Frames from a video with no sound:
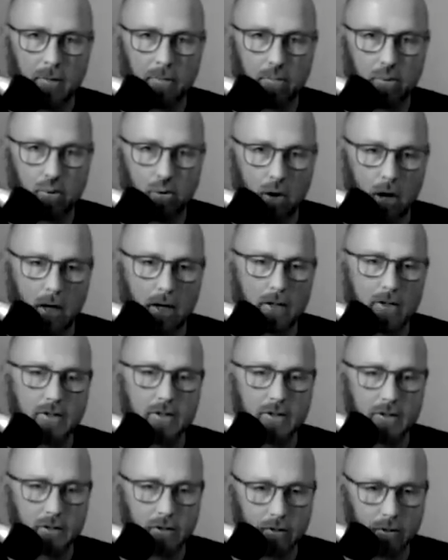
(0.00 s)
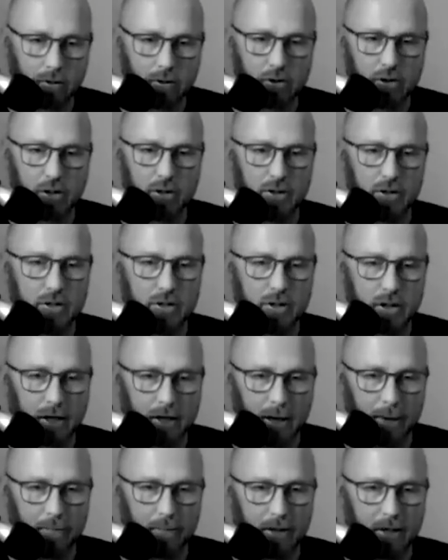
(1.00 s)
products, the solutions, the
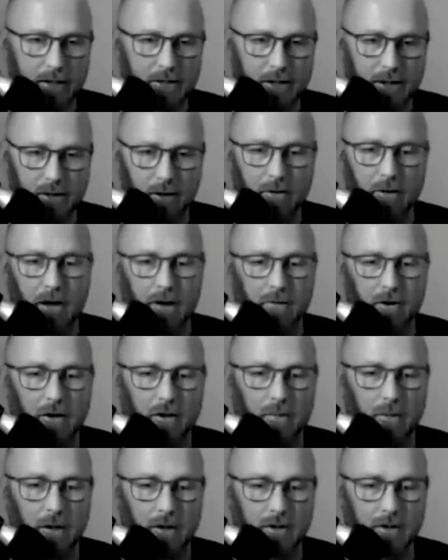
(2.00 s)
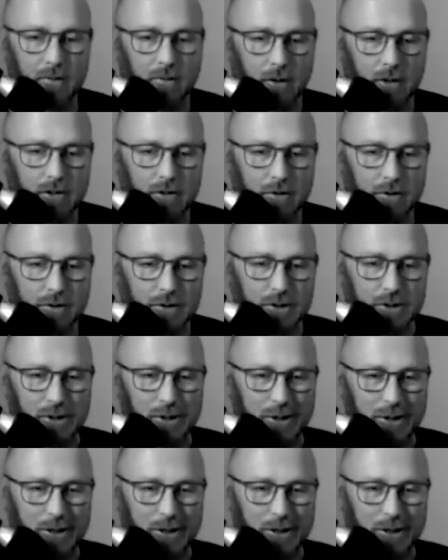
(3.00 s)
companies that don't have all the bells and whistles.